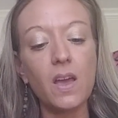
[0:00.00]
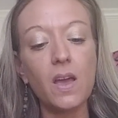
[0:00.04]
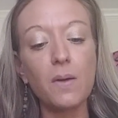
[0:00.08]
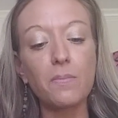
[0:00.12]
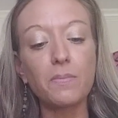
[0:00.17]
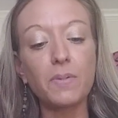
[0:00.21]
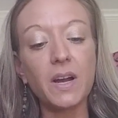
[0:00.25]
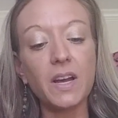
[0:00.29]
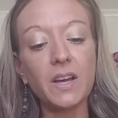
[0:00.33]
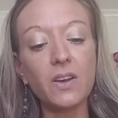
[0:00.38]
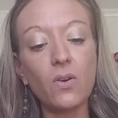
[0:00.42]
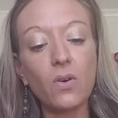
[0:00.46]

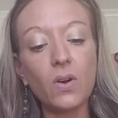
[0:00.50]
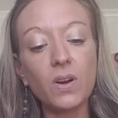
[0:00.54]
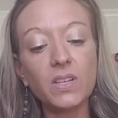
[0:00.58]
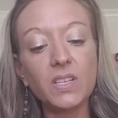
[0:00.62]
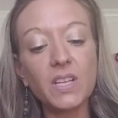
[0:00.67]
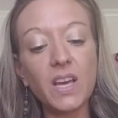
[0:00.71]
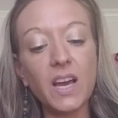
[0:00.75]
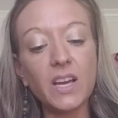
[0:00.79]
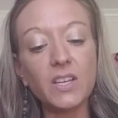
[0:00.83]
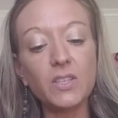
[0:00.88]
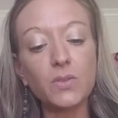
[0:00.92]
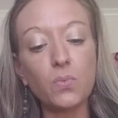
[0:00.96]

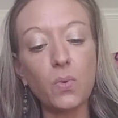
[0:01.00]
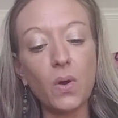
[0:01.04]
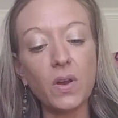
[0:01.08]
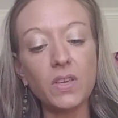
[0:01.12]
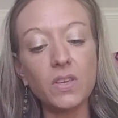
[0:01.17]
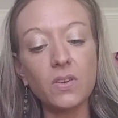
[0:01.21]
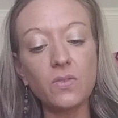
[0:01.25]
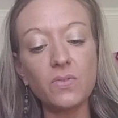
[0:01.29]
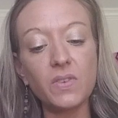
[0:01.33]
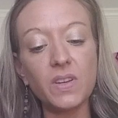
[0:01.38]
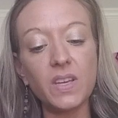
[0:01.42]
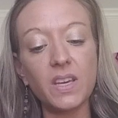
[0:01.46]
prioritize what
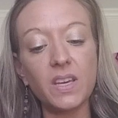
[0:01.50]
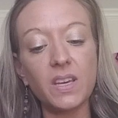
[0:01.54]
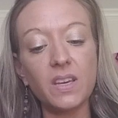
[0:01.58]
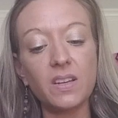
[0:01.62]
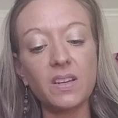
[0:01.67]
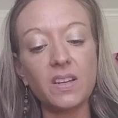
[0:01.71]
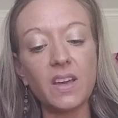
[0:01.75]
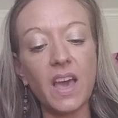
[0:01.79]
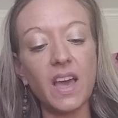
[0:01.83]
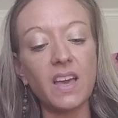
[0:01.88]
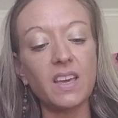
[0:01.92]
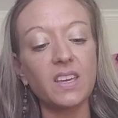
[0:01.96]
you
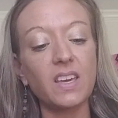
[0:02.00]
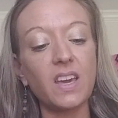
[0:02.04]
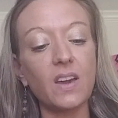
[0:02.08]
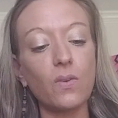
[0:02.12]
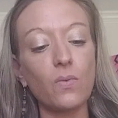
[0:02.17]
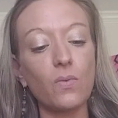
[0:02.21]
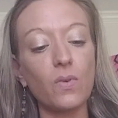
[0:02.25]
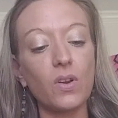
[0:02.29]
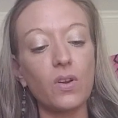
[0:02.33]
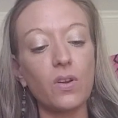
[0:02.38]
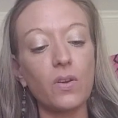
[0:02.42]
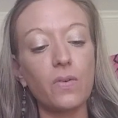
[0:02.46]
need, and get
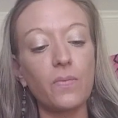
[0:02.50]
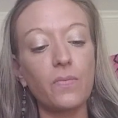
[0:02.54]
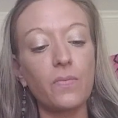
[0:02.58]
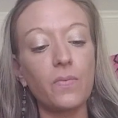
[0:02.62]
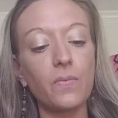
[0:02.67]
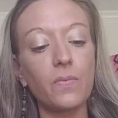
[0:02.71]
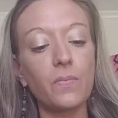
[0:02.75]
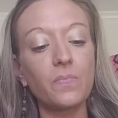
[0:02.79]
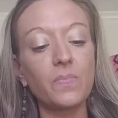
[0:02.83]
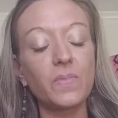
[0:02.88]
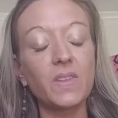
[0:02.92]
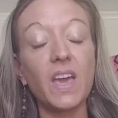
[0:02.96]
rid of
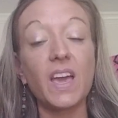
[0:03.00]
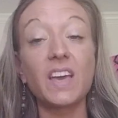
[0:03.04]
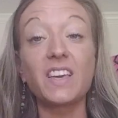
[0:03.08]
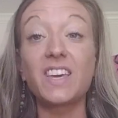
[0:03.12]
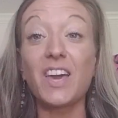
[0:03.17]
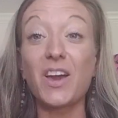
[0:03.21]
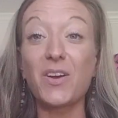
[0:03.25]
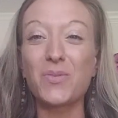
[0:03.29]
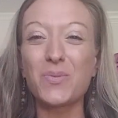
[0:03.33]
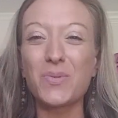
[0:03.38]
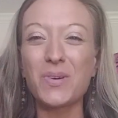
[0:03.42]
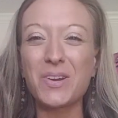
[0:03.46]
and
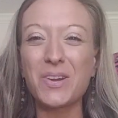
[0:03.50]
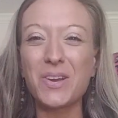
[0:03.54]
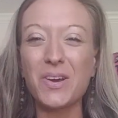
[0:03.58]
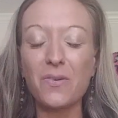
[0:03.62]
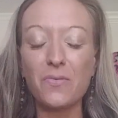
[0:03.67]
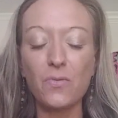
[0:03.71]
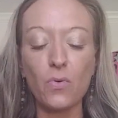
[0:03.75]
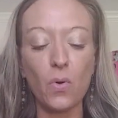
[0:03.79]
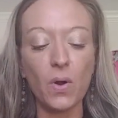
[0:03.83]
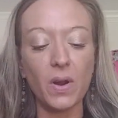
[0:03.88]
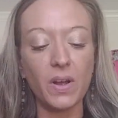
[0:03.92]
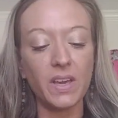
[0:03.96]
get rid of
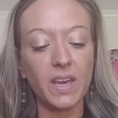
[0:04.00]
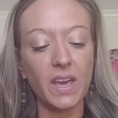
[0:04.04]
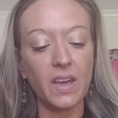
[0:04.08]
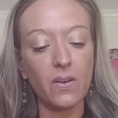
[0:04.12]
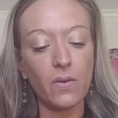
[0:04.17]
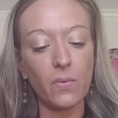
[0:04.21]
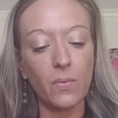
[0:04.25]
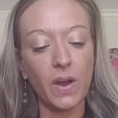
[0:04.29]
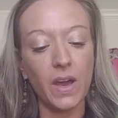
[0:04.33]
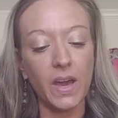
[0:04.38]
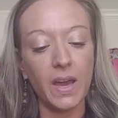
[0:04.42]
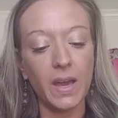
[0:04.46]
or get
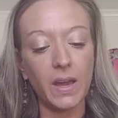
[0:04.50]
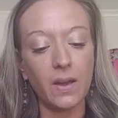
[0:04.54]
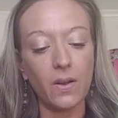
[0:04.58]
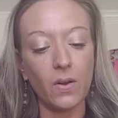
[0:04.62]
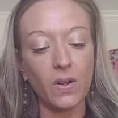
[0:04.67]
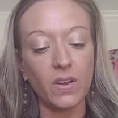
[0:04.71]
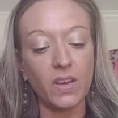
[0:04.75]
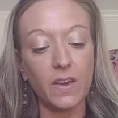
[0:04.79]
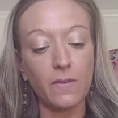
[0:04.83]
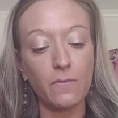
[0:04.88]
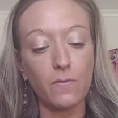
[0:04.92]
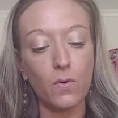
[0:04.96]
away or
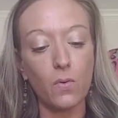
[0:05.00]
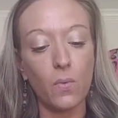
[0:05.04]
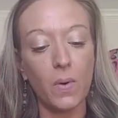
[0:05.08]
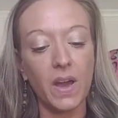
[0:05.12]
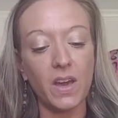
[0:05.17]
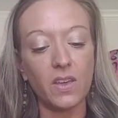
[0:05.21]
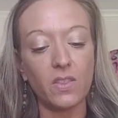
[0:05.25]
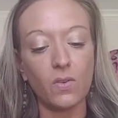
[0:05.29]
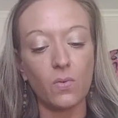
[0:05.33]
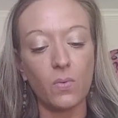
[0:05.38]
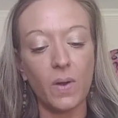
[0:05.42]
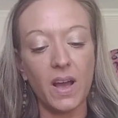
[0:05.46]
give
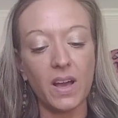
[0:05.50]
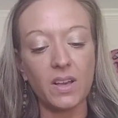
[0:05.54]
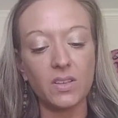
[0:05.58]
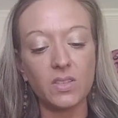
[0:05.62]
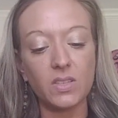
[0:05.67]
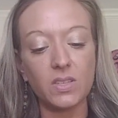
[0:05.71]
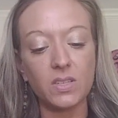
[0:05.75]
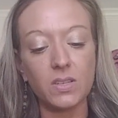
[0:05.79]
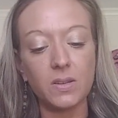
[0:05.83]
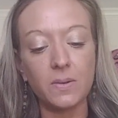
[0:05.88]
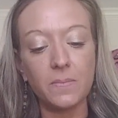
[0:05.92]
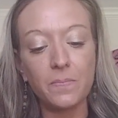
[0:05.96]
away the
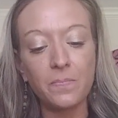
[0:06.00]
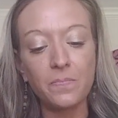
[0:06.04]
rest.